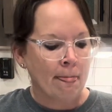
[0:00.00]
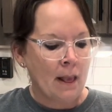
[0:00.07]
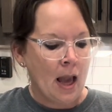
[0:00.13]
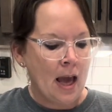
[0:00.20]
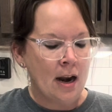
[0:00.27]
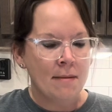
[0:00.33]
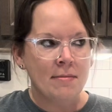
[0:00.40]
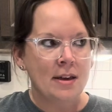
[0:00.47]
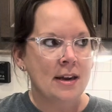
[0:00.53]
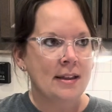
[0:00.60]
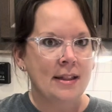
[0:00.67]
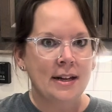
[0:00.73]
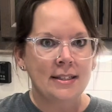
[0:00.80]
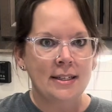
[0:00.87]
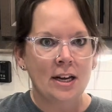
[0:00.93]
And I'm thinking
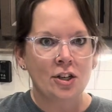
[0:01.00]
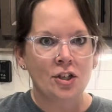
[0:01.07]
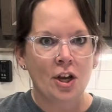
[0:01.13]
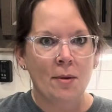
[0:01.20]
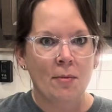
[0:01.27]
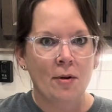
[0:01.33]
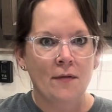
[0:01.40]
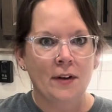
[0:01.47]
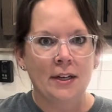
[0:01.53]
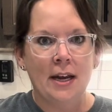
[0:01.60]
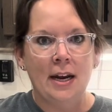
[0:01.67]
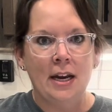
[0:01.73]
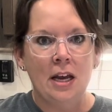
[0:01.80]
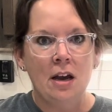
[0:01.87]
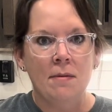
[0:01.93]
that's actually a perfect
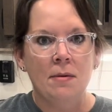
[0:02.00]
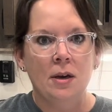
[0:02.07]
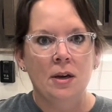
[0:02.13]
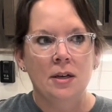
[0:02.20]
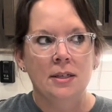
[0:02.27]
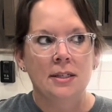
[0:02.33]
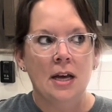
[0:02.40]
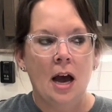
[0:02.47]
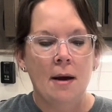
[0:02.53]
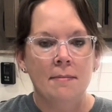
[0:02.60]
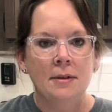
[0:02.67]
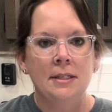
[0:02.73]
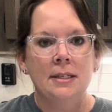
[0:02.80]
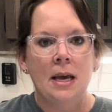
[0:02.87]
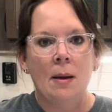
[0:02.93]
idea because I'm the
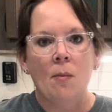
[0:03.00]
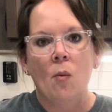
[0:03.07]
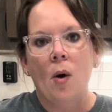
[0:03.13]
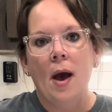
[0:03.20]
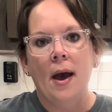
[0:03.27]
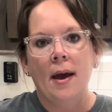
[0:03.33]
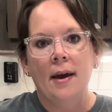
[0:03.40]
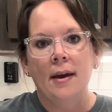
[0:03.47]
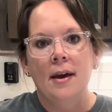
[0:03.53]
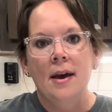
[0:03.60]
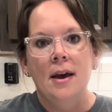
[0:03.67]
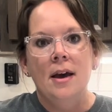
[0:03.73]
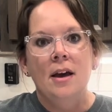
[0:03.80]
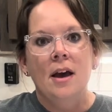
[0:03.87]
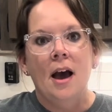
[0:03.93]
same way.
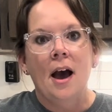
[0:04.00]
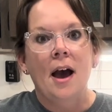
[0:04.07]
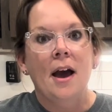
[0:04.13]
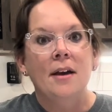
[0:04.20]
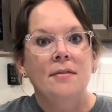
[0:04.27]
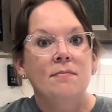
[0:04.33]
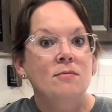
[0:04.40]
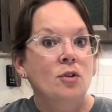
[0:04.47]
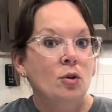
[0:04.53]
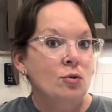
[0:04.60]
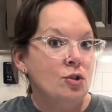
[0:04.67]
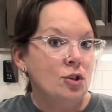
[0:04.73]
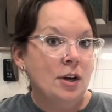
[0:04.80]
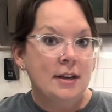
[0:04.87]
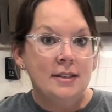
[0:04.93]
I told
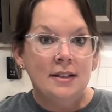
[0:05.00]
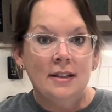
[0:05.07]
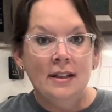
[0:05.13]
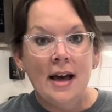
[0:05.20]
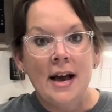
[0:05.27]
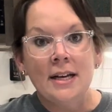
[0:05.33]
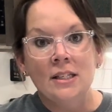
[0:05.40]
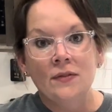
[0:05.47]
you guys in the last